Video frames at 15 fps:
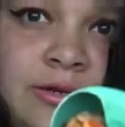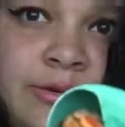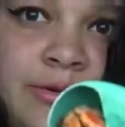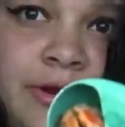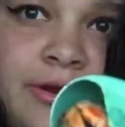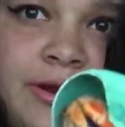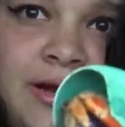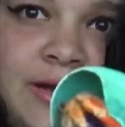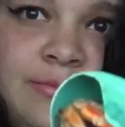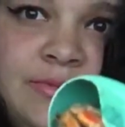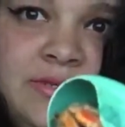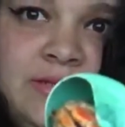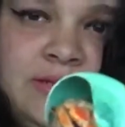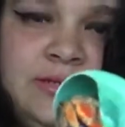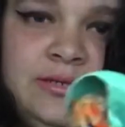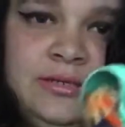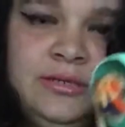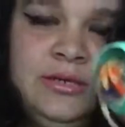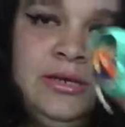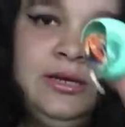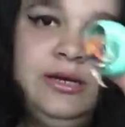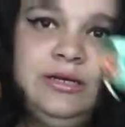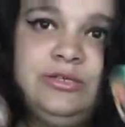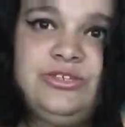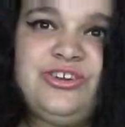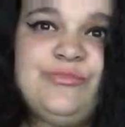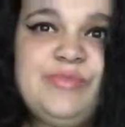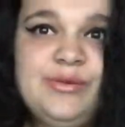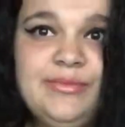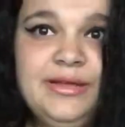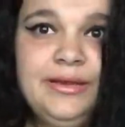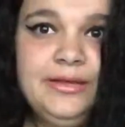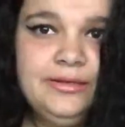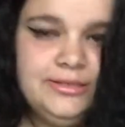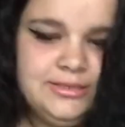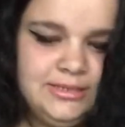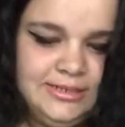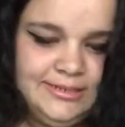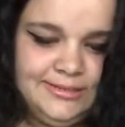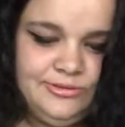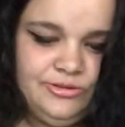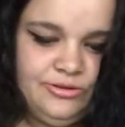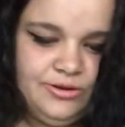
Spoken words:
Hermit crabs. Sorry about my nails, guys.